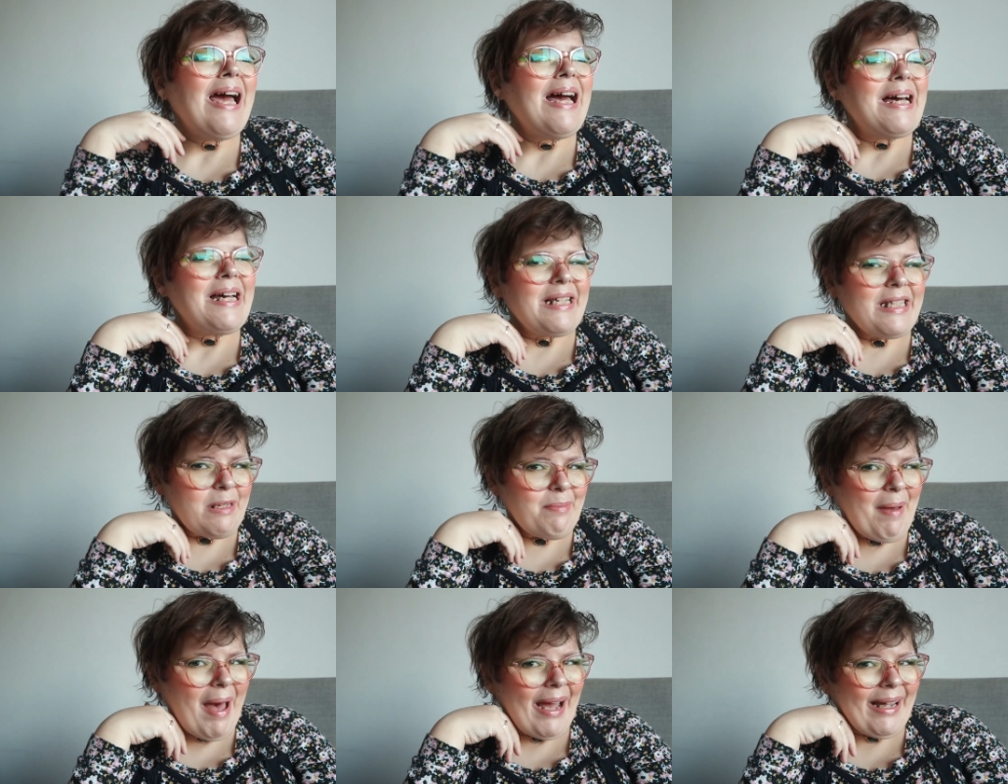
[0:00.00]

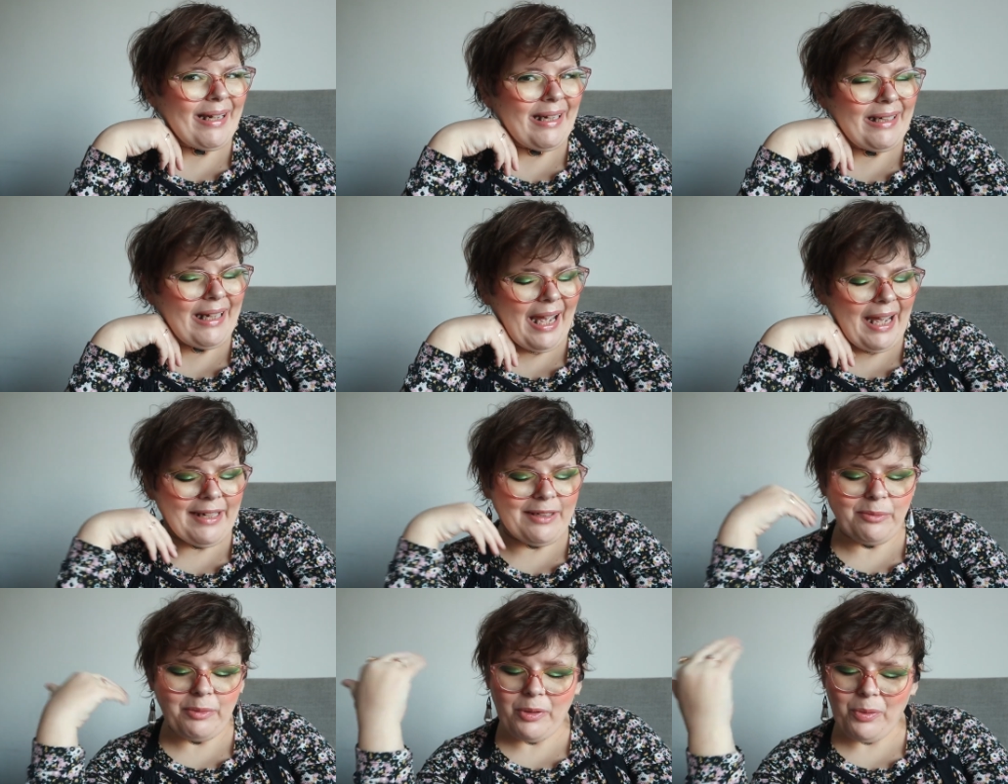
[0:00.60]
is back
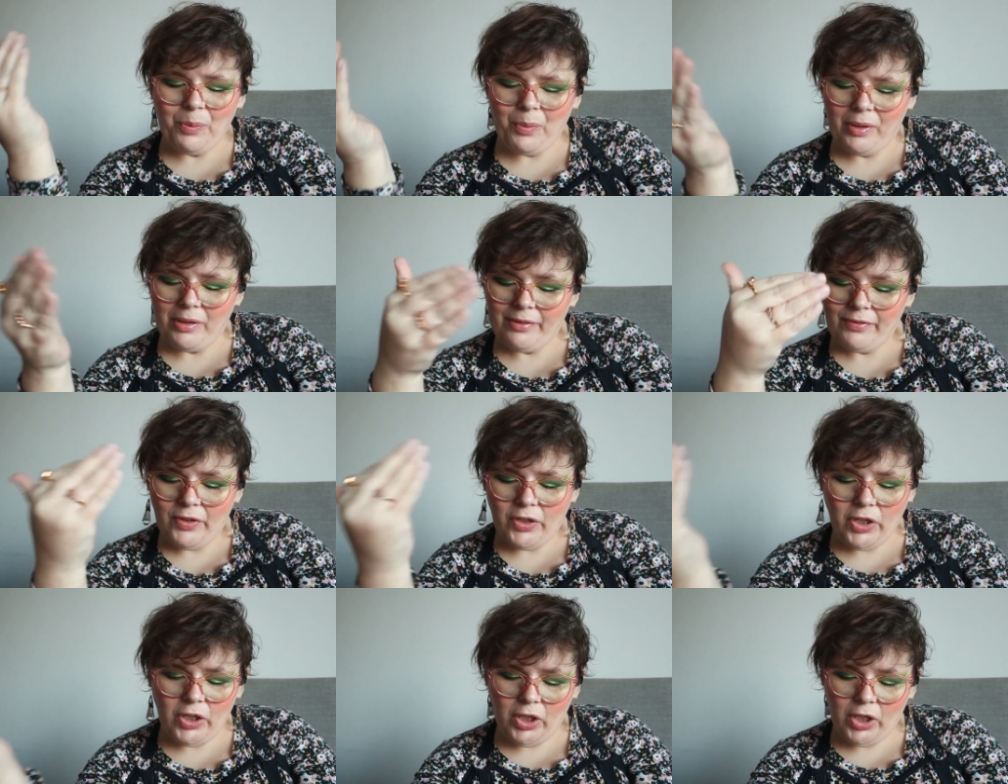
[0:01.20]
again with one of
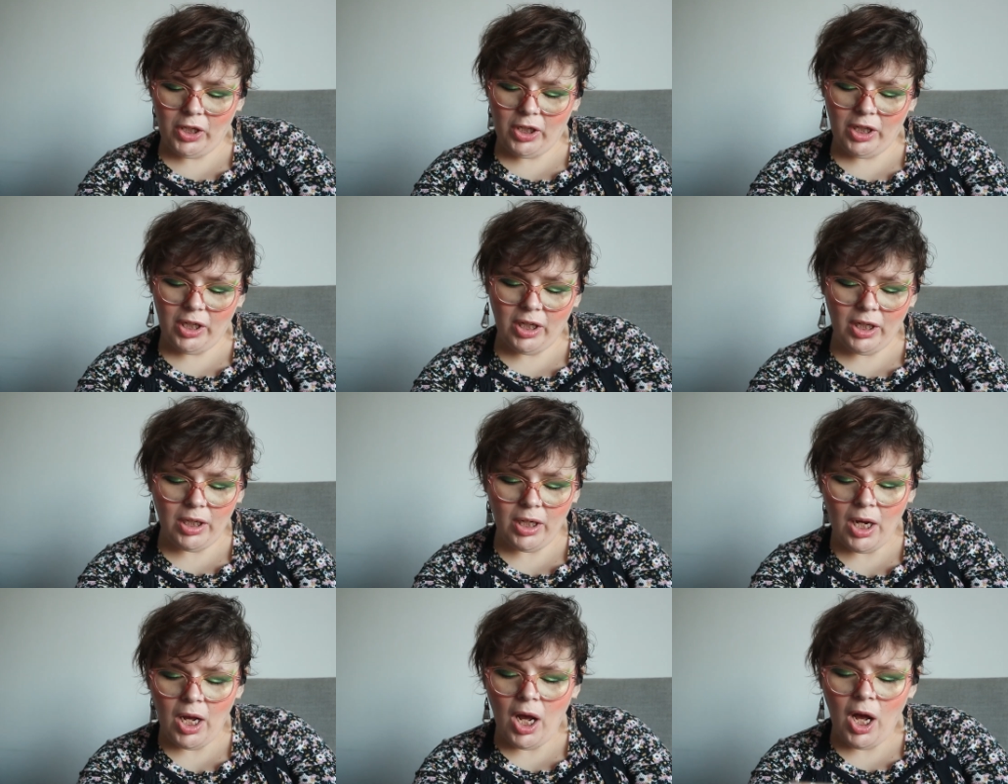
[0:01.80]

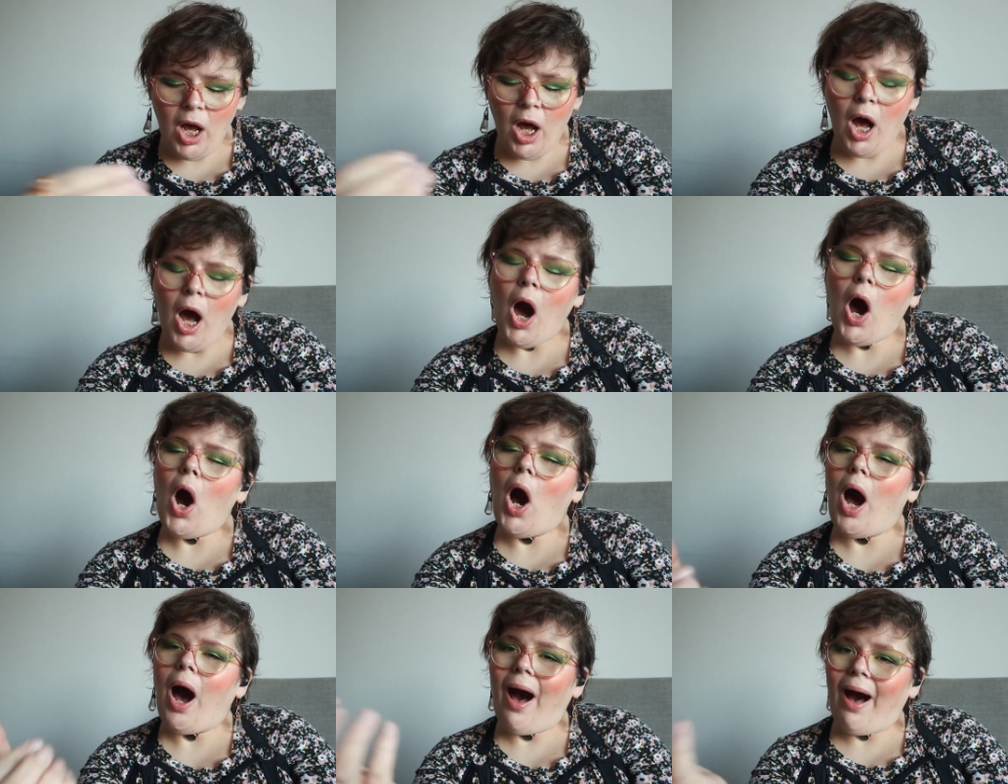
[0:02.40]
her
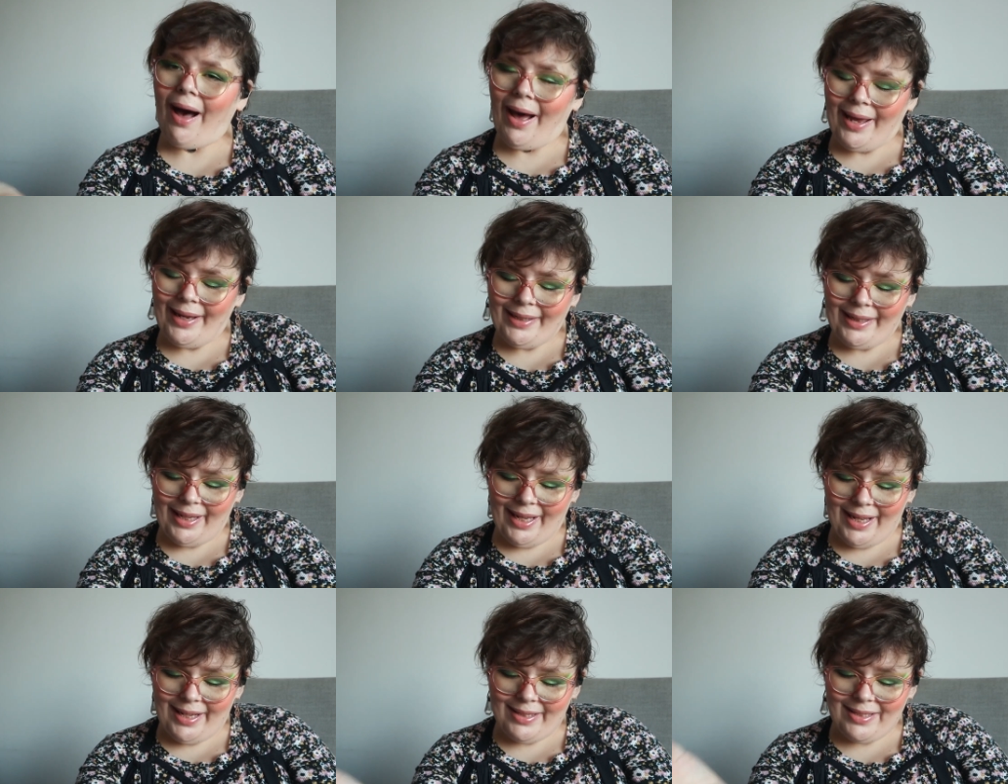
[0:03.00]
eye
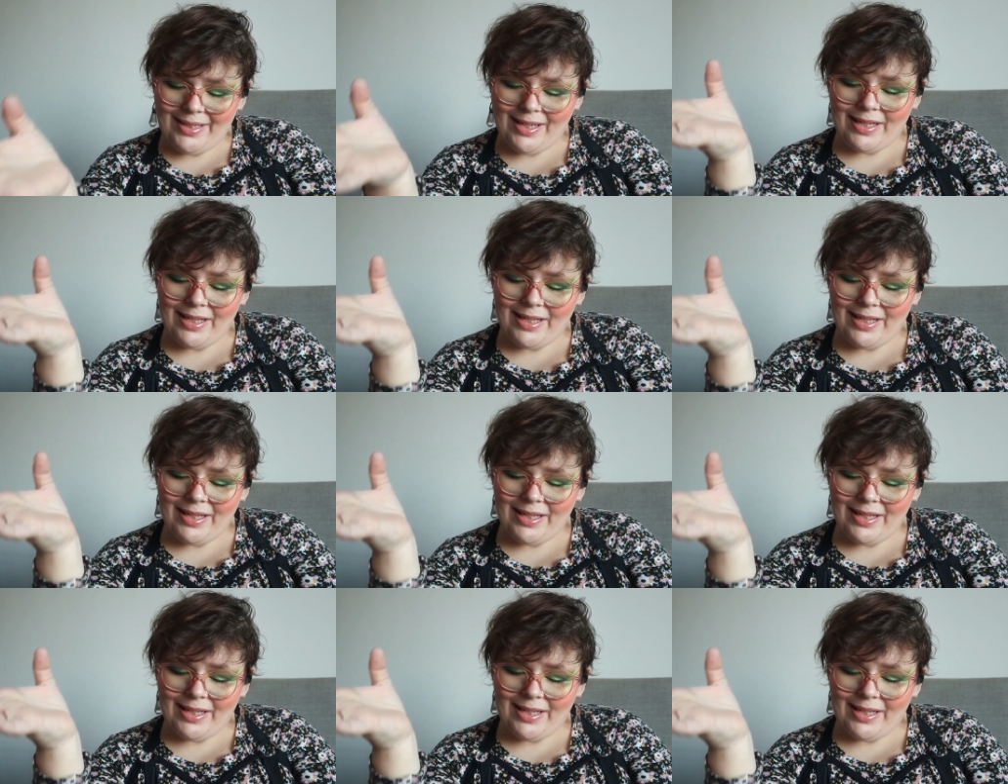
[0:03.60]
kits.